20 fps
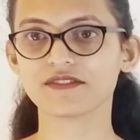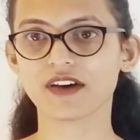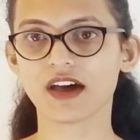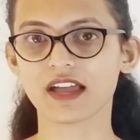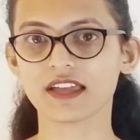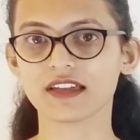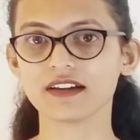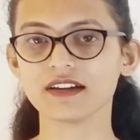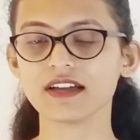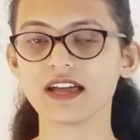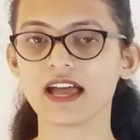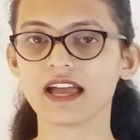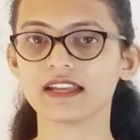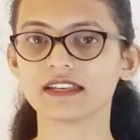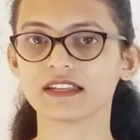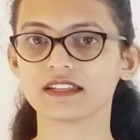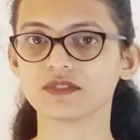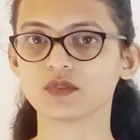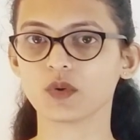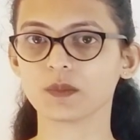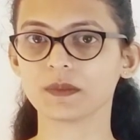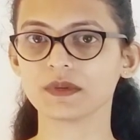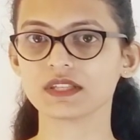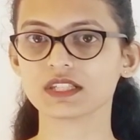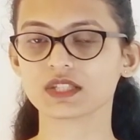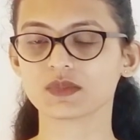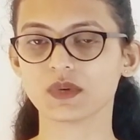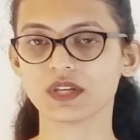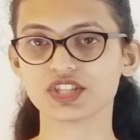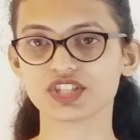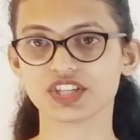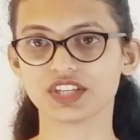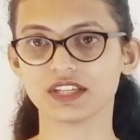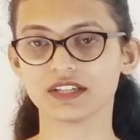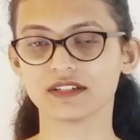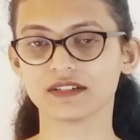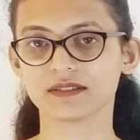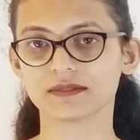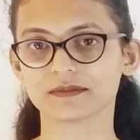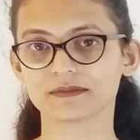wire and an open switch
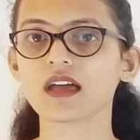here.